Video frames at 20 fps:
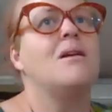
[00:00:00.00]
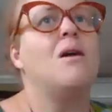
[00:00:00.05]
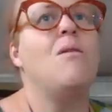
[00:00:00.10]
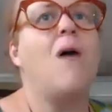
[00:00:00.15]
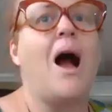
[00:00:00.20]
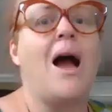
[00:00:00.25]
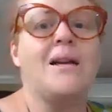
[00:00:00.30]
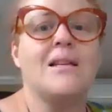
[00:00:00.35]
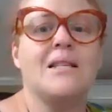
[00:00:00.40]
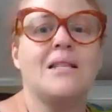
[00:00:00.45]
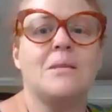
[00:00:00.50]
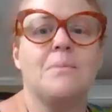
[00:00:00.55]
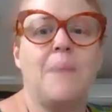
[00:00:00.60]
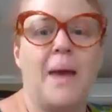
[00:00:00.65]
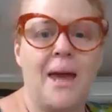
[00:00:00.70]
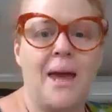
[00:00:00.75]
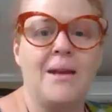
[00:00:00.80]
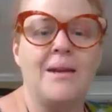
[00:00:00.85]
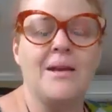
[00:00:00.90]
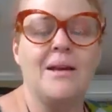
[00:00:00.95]
I
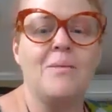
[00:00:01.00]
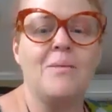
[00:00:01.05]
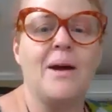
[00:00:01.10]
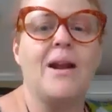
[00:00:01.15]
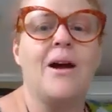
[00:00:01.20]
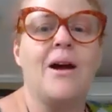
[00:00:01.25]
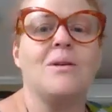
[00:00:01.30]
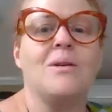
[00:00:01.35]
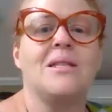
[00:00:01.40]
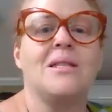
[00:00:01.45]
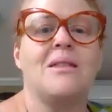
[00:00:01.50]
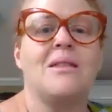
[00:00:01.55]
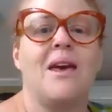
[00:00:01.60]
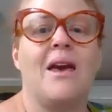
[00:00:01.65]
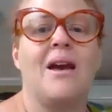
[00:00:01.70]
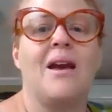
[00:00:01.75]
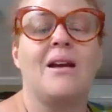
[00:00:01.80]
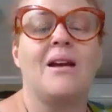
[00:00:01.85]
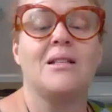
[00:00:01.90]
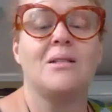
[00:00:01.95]
expanded when I was
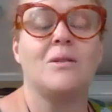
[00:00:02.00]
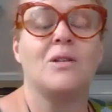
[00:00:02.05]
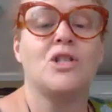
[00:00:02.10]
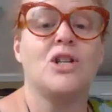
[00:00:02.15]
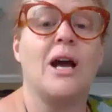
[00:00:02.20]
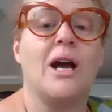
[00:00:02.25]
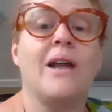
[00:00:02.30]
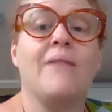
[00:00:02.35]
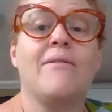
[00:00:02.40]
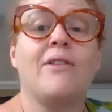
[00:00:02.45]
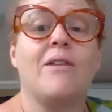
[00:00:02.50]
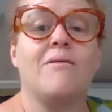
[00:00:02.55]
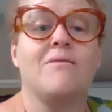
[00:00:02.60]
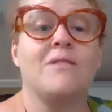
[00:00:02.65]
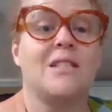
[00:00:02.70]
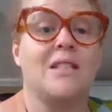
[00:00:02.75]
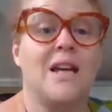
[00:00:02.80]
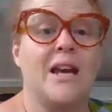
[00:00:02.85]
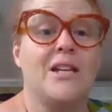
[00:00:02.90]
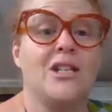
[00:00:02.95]
there because I was trying to have a
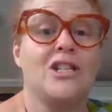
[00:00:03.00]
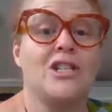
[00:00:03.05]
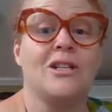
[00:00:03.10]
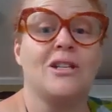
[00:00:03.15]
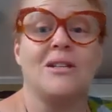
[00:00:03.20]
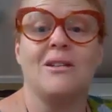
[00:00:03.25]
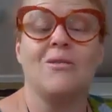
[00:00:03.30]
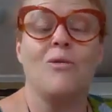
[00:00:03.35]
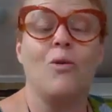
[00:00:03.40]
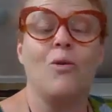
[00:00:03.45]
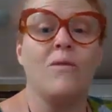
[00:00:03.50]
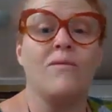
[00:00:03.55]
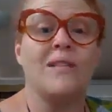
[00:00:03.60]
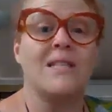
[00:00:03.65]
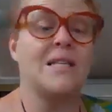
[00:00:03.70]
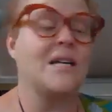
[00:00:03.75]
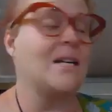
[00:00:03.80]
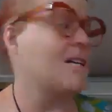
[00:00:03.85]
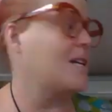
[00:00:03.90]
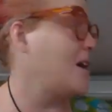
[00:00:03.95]
conversation, and all of a
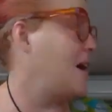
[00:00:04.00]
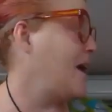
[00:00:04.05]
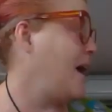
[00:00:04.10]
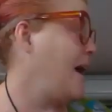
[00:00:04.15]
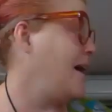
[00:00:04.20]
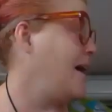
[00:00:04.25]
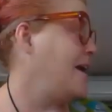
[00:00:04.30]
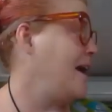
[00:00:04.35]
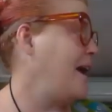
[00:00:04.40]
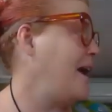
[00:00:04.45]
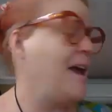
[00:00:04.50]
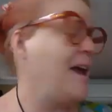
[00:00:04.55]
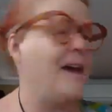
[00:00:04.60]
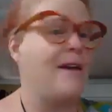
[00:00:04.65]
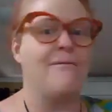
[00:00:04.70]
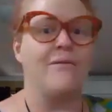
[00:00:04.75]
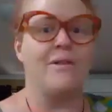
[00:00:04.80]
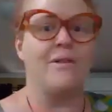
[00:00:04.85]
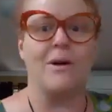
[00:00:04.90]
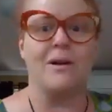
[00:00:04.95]
sudden I had
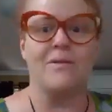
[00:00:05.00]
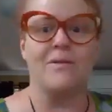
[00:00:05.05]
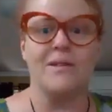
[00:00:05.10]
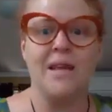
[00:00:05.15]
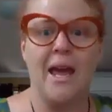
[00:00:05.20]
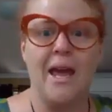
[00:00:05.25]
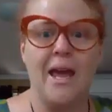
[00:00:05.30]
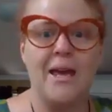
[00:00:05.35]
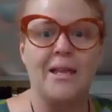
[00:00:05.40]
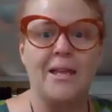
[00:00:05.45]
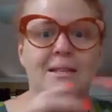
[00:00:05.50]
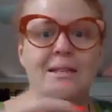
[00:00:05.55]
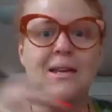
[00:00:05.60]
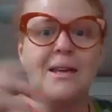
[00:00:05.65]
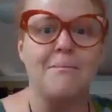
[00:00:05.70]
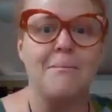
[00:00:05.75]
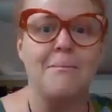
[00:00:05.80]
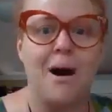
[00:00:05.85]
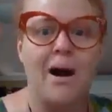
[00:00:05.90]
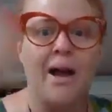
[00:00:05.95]
everyone's heads
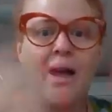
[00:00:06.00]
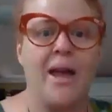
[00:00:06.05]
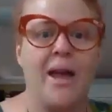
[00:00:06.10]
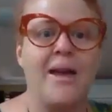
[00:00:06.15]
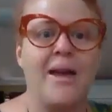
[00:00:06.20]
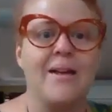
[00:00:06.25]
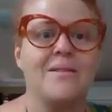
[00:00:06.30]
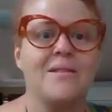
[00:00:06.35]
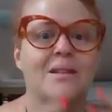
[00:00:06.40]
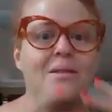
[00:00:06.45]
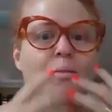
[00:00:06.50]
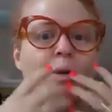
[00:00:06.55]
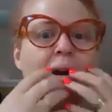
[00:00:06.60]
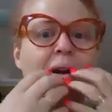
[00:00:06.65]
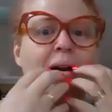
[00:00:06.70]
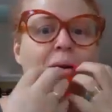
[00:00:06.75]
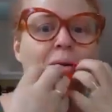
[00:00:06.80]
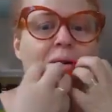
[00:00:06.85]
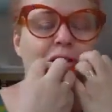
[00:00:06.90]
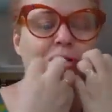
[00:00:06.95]
in my heads, and
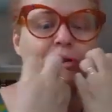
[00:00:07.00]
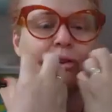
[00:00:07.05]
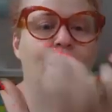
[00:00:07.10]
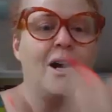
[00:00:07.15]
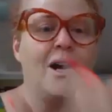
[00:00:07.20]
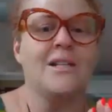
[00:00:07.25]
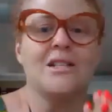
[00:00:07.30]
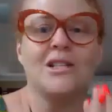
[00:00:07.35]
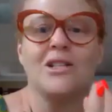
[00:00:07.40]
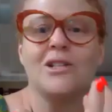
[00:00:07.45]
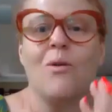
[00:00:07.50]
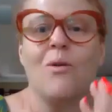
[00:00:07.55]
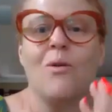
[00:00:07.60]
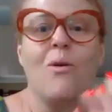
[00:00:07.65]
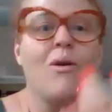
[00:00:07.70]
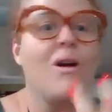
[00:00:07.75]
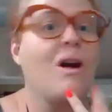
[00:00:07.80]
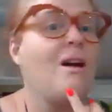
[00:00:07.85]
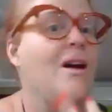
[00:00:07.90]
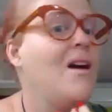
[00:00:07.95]
when I was trying to
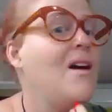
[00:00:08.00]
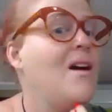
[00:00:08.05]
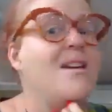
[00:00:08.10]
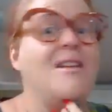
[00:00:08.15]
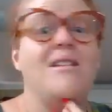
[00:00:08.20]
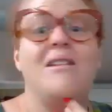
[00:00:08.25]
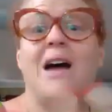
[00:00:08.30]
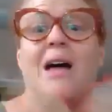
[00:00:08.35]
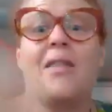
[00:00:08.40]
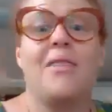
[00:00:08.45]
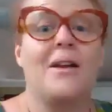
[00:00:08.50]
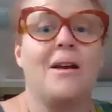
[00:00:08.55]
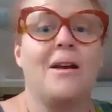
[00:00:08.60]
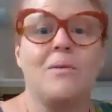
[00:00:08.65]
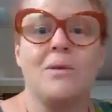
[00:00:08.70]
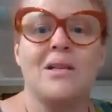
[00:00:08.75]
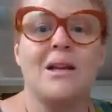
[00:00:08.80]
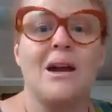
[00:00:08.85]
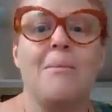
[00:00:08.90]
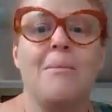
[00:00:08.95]
talk, nothing
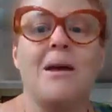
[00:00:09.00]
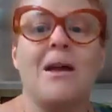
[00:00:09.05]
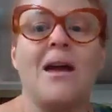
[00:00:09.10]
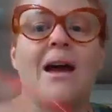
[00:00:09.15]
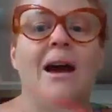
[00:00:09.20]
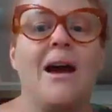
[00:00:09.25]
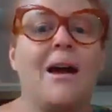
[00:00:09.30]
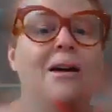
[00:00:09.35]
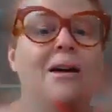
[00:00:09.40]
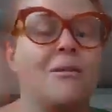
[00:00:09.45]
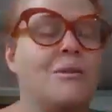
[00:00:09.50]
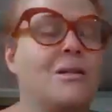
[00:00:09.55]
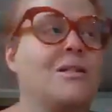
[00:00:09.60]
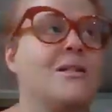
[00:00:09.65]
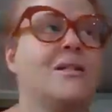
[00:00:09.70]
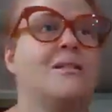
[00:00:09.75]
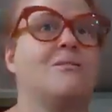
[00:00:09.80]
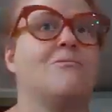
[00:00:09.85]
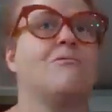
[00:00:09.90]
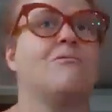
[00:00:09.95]
was coming out. It was
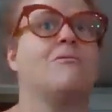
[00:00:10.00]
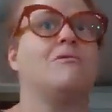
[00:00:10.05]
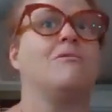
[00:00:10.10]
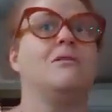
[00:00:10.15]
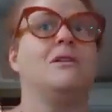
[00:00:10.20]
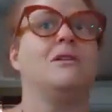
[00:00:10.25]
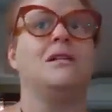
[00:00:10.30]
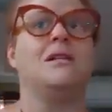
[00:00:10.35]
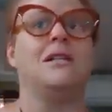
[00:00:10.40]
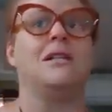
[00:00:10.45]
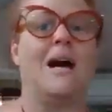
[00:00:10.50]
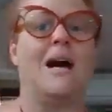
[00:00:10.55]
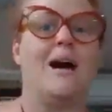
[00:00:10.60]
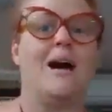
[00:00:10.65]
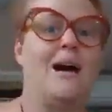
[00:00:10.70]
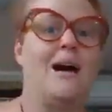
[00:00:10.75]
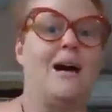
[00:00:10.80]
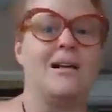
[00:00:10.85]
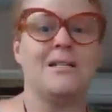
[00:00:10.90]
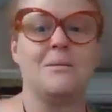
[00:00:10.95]
just really
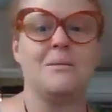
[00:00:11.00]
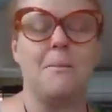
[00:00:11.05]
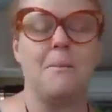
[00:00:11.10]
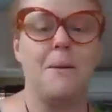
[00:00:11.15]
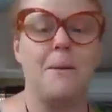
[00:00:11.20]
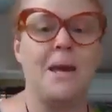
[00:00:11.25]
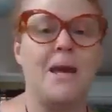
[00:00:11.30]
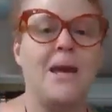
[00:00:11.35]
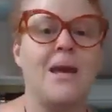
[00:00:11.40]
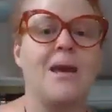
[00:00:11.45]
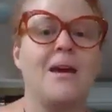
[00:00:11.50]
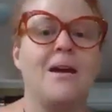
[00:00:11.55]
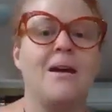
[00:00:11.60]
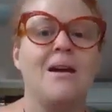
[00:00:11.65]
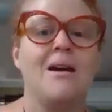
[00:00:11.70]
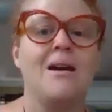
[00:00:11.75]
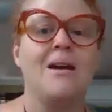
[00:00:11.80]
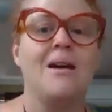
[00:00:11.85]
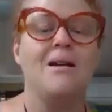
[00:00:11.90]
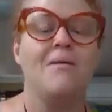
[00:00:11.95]
hard to be,
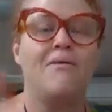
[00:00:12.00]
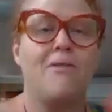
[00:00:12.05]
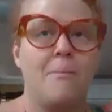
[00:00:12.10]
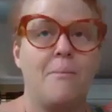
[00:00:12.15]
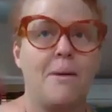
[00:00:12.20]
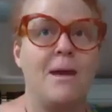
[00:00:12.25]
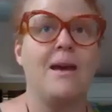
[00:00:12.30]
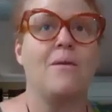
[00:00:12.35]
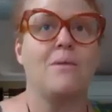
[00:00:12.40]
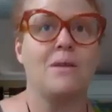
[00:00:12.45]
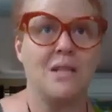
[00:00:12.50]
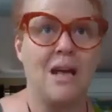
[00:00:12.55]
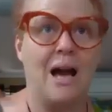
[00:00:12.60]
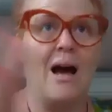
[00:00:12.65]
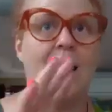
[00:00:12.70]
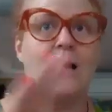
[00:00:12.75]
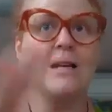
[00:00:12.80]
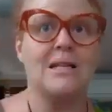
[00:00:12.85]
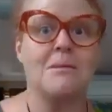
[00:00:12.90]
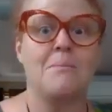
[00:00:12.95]
for me, it was
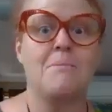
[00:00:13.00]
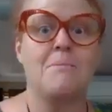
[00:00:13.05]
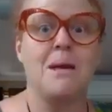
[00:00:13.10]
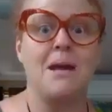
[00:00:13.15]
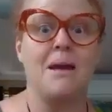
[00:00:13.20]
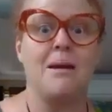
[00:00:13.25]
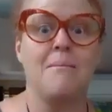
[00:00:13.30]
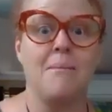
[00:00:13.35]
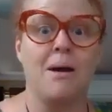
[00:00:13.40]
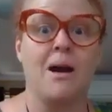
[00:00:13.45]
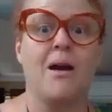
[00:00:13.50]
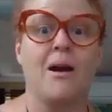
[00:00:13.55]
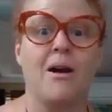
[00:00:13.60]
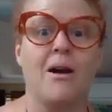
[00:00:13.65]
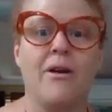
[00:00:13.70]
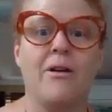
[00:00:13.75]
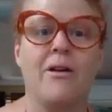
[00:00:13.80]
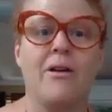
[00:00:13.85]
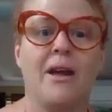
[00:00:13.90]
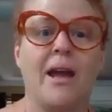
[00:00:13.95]
hard to be in my
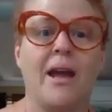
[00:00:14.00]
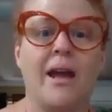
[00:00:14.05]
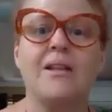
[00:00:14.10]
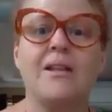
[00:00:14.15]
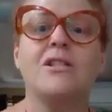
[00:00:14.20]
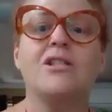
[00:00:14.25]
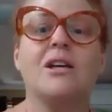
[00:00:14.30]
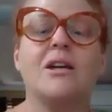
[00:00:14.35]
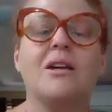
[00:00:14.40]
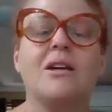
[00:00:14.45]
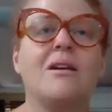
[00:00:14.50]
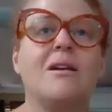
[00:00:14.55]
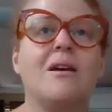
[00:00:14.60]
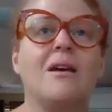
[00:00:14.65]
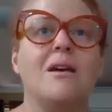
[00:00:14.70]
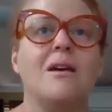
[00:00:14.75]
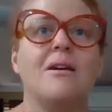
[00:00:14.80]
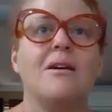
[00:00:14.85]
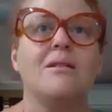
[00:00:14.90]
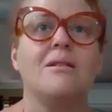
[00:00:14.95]
own energy.
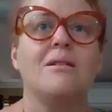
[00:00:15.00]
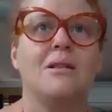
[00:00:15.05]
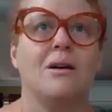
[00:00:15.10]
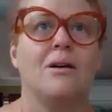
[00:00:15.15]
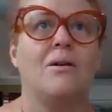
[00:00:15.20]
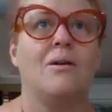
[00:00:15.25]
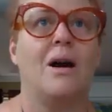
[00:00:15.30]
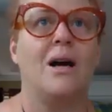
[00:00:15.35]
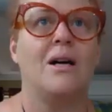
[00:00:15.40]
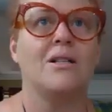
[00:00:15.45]
Mm-hmm. So I